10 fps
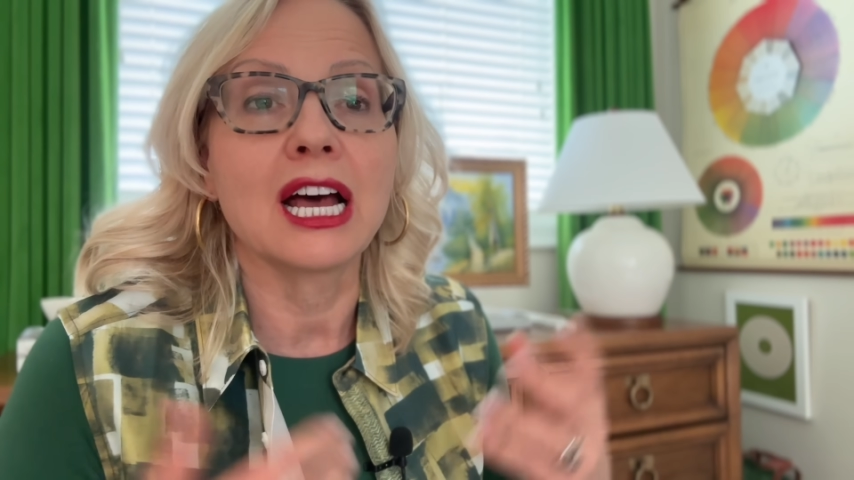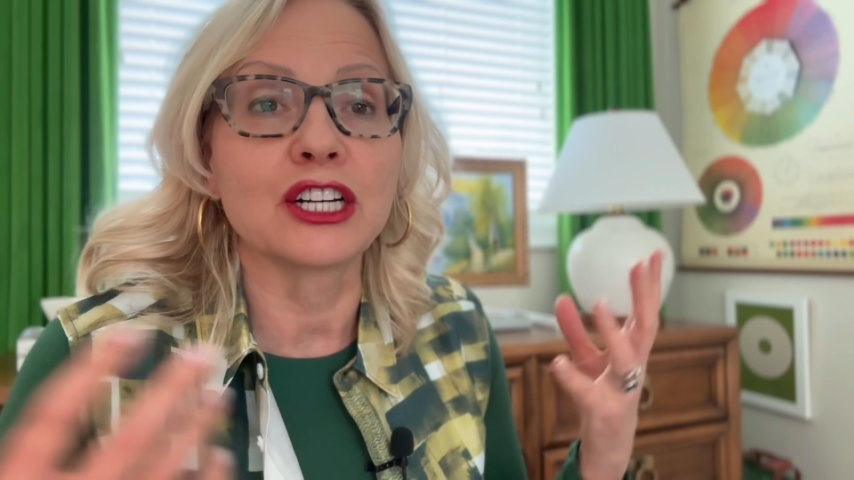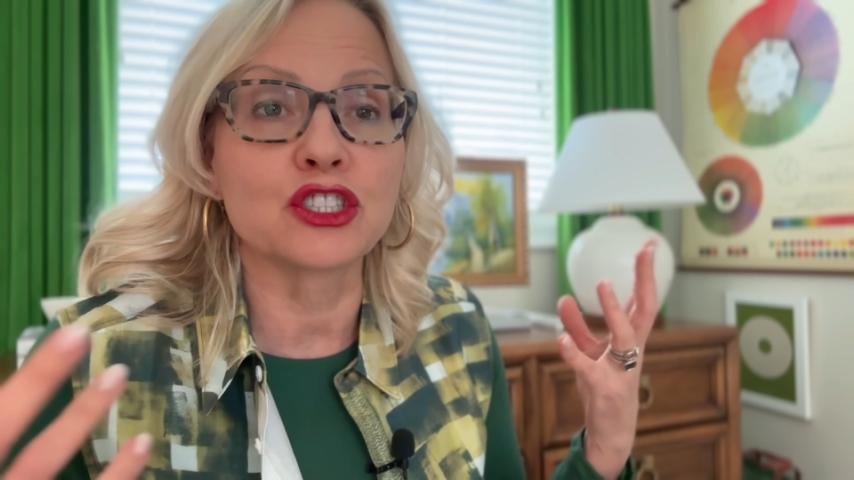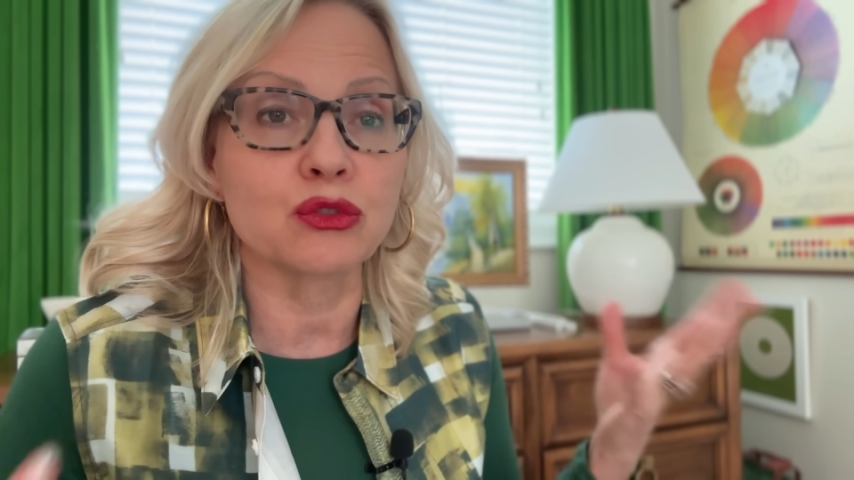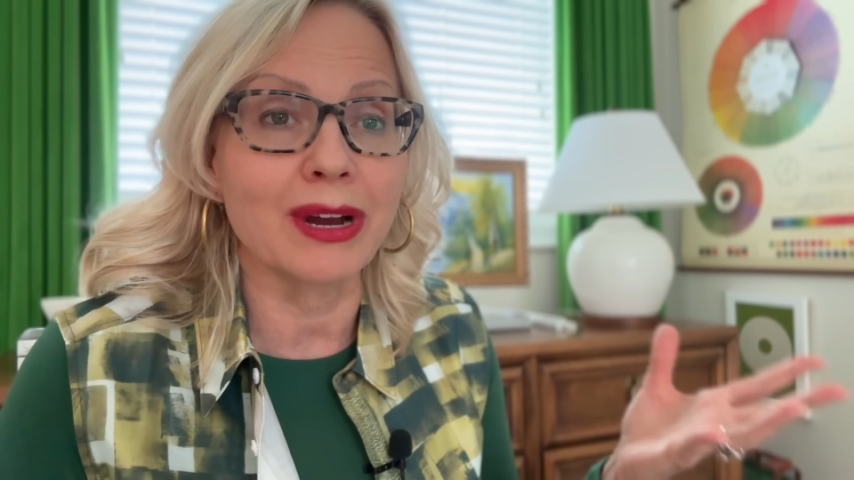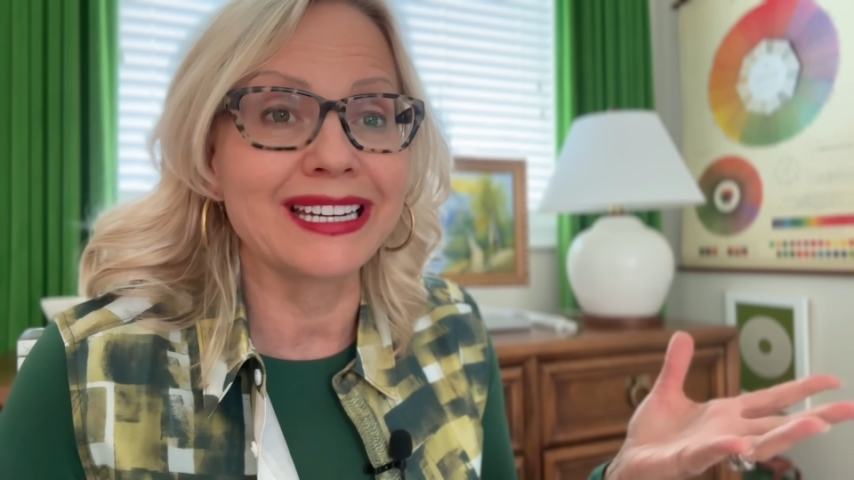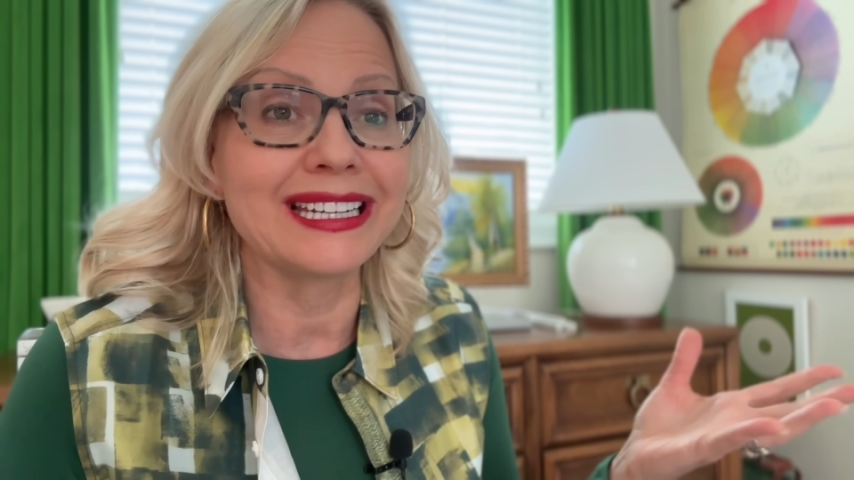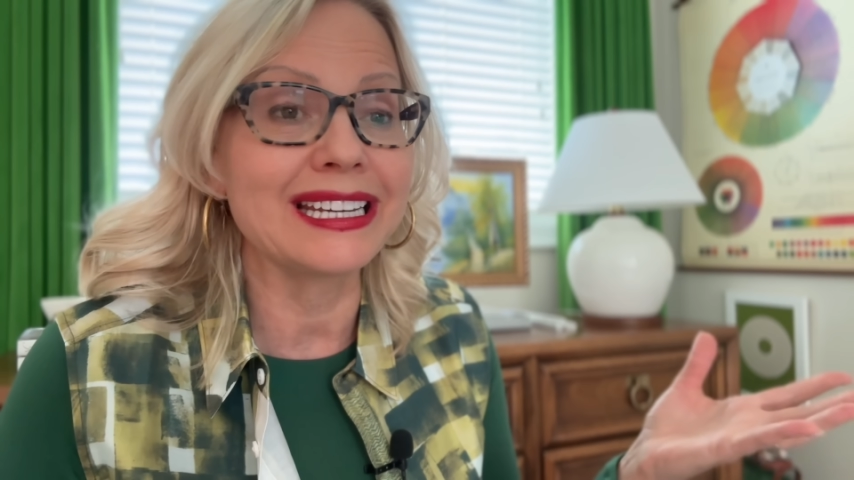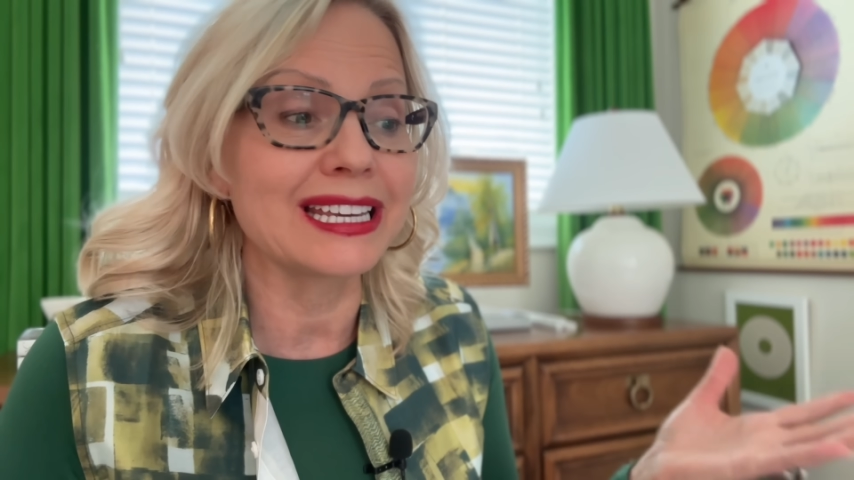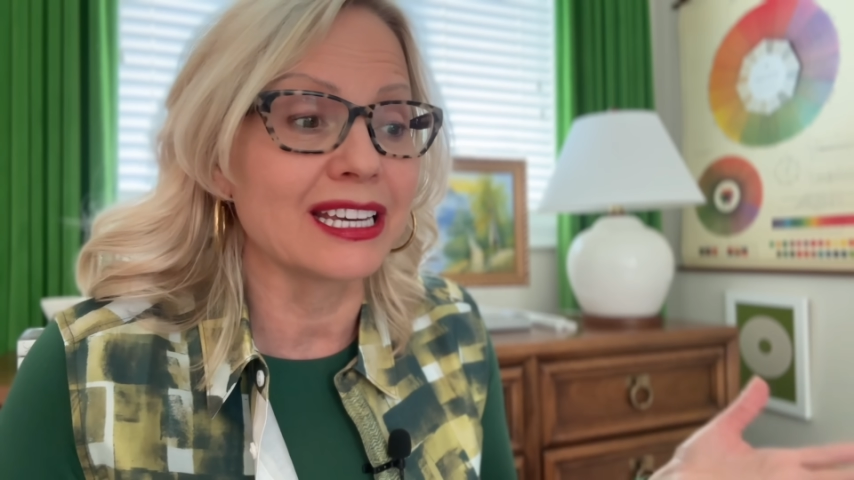a
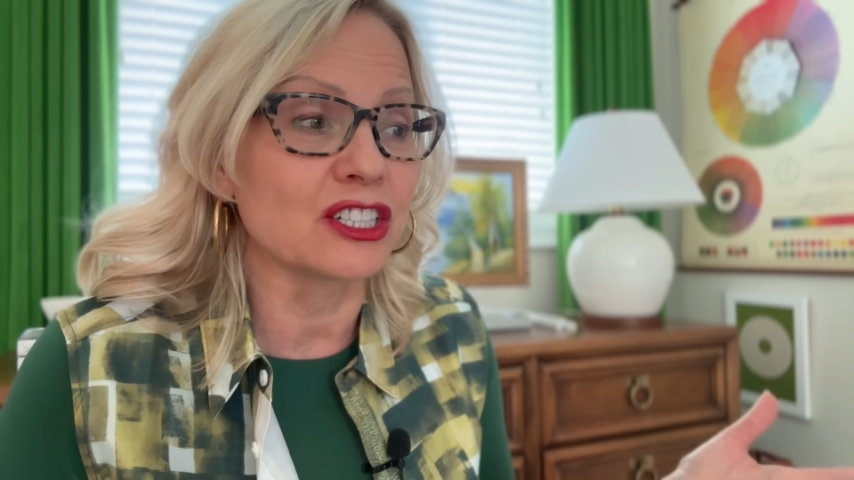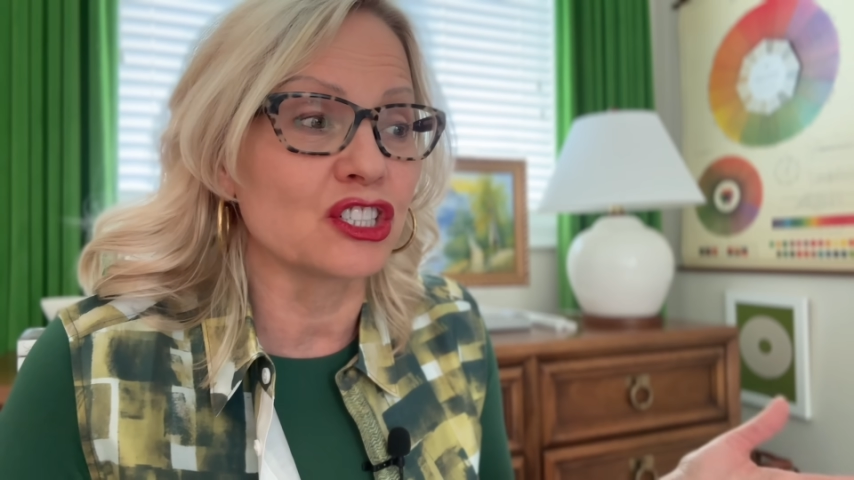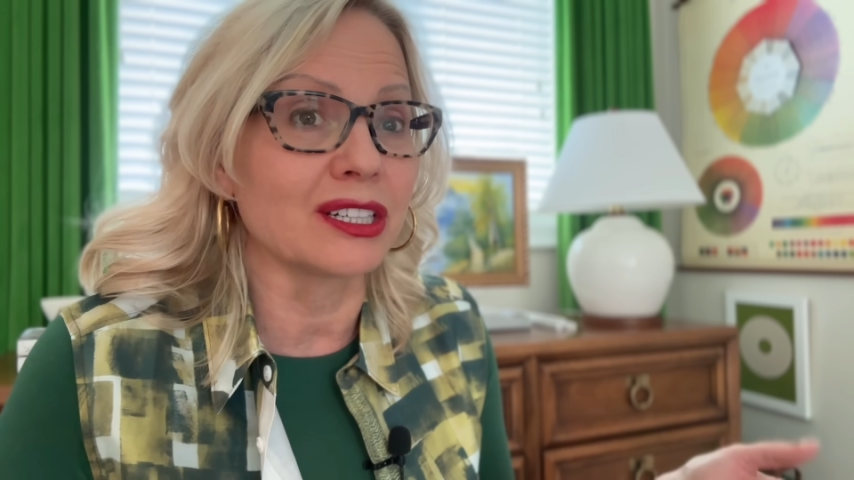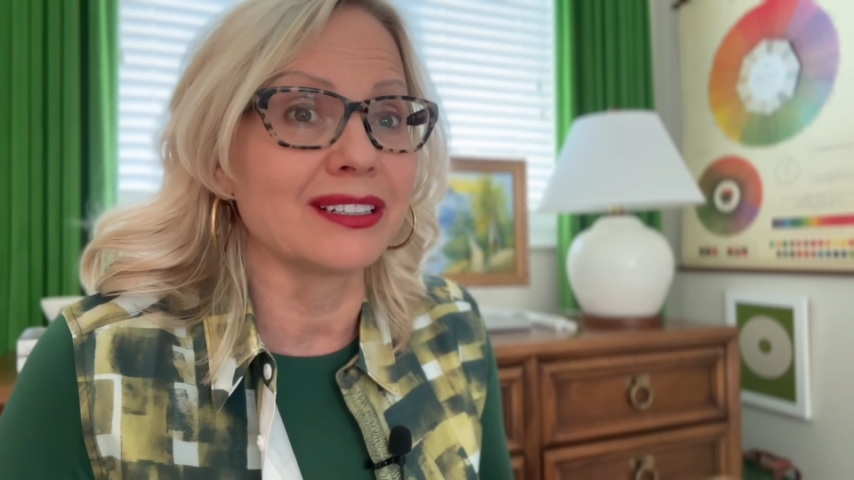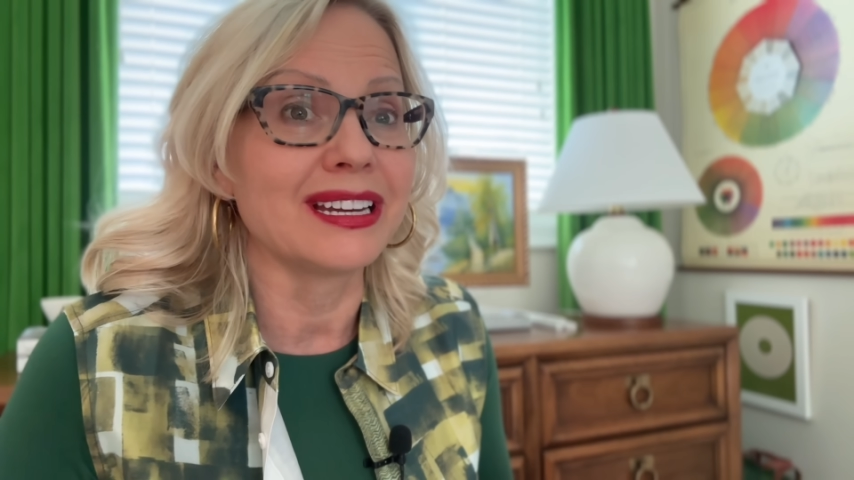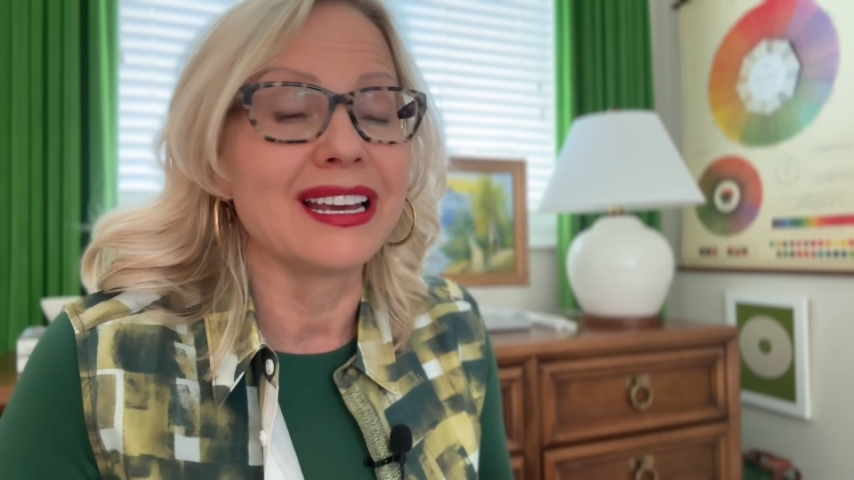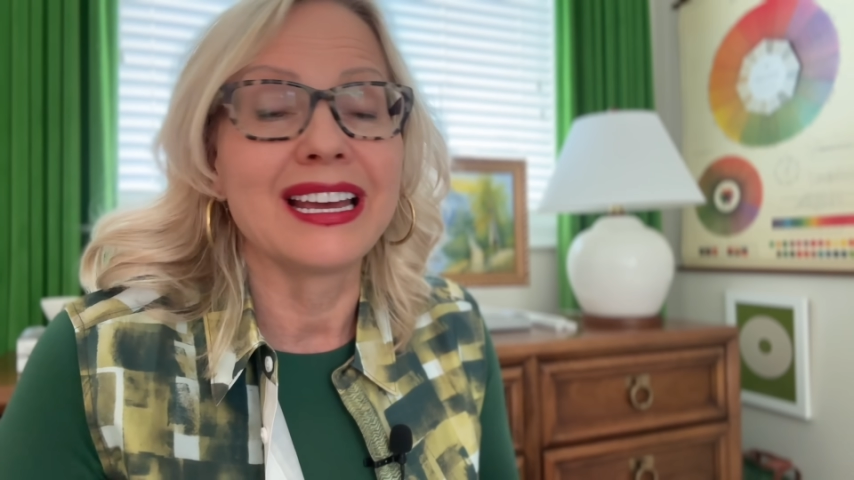trendy kitchen